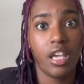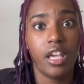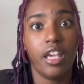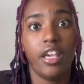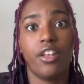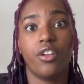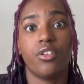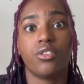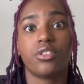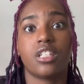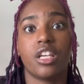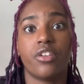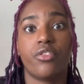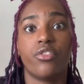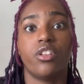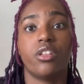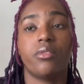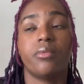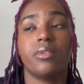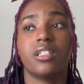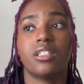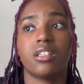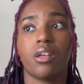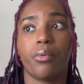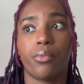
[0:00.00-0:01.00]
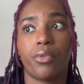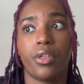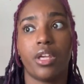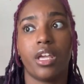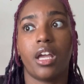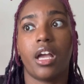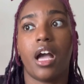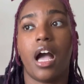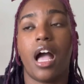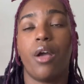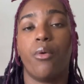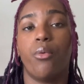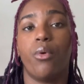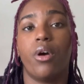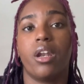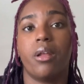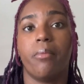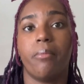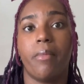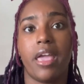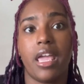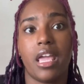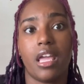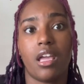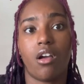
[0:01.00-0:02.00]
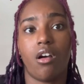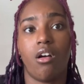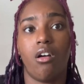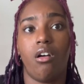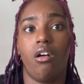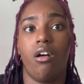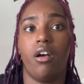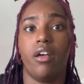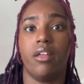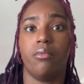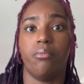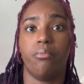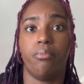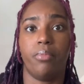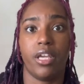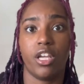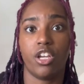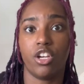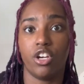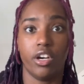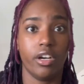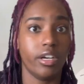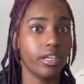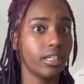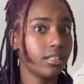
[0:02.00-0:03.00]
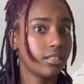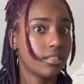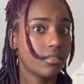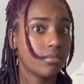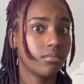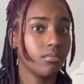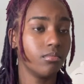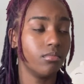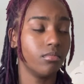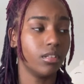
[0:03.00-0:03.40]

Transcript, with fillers: It'll definitely be something I want to make on big hooks.